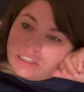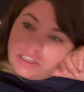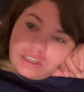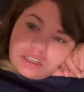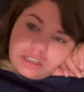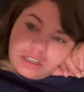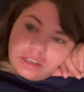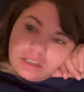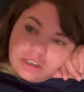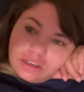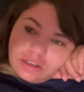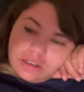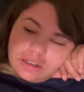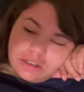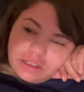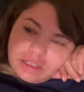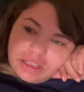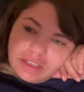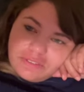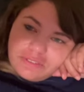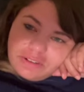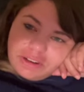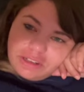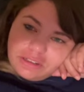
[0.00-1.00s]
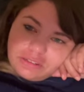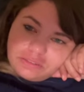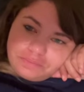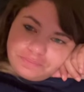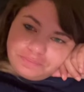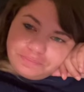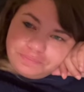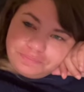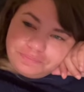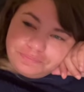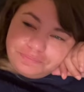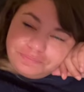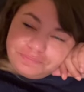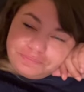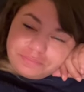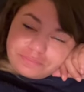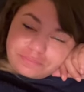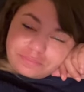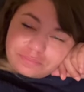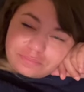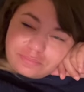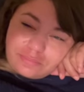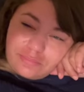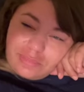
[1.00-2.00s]
Good evening.
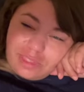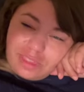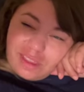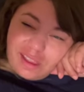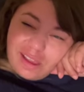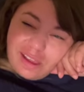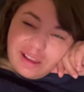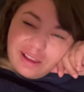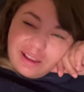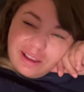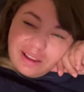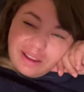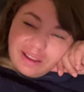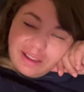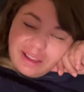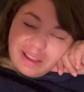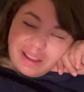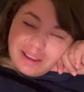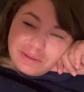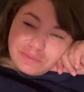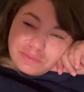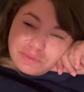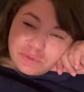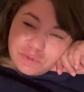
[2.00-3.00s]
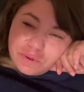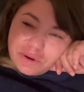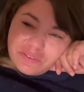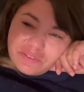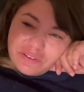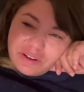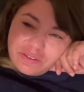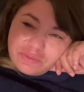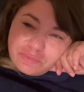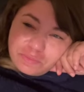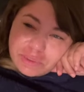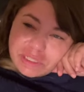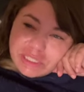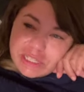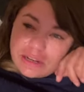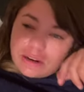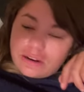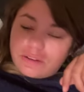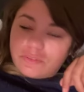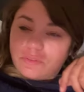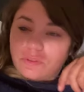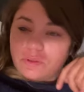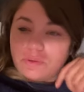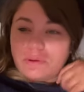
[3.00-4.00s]
I am
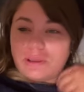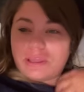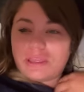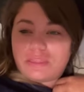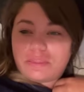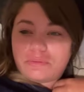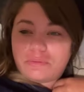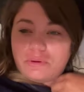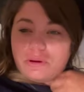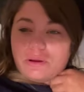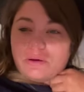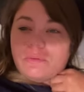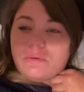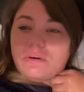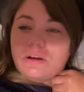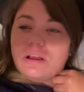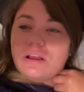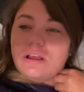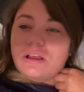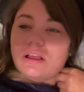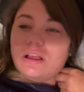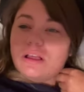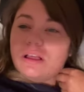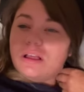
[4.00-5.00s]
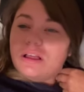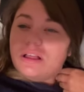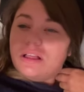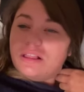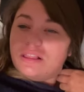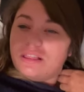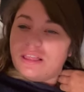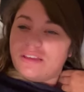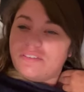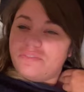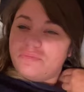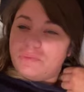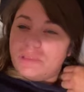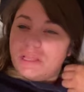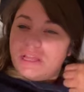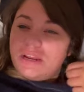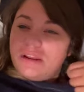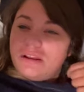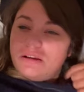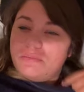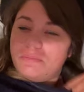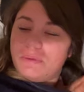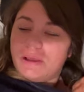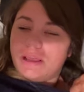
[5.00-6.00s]
25% of the way through Lifeblood
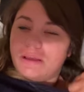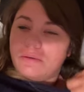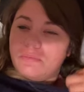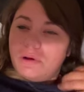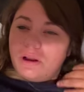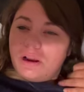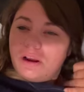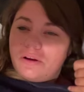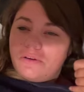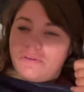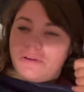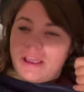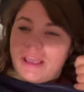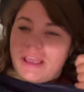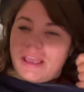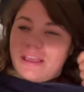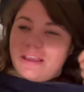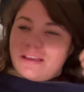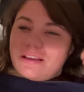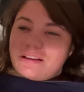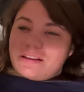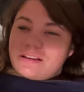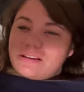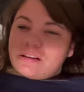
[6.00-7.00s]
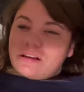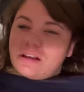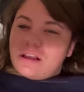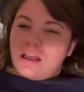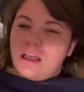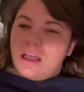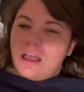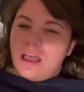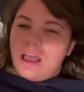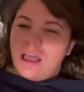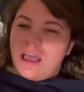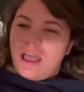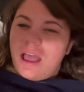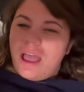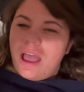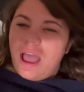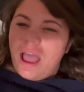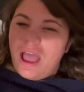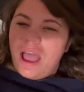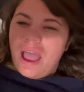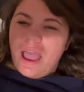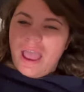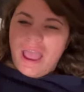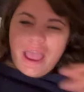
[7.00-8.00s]
by Amara Ray,
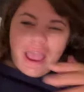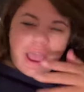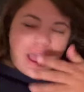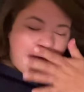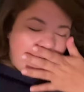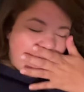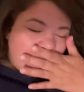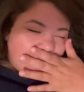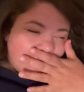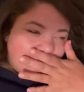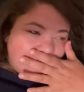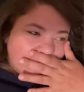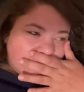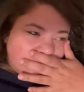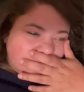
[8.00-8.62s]
and